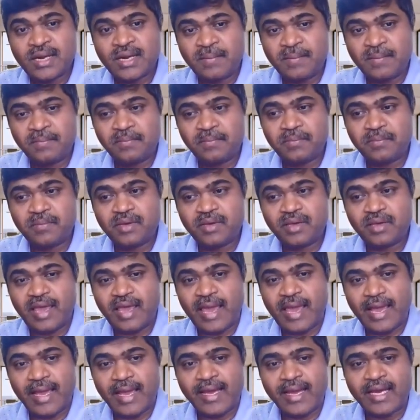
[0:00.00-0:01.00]
some
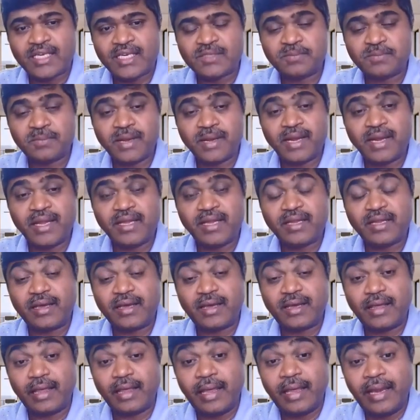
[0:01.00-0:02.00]
hackers might
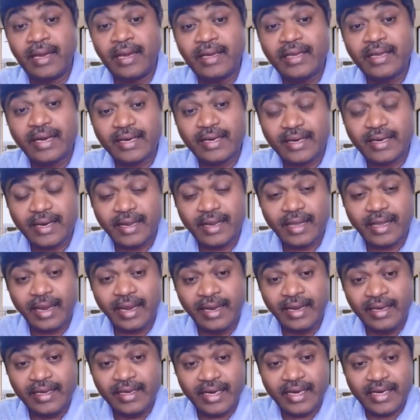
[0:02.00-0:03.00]

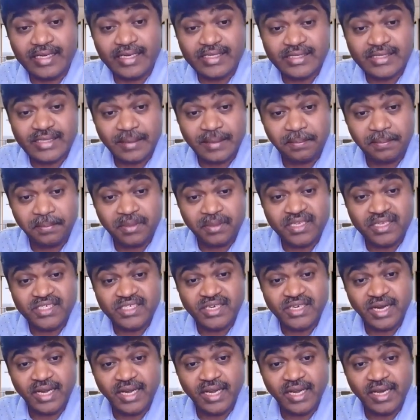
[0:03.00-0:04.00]
intercept
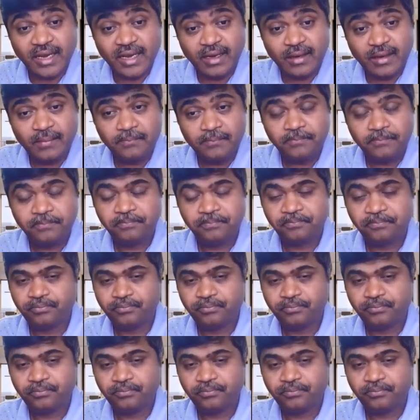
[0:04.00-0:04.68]
this data.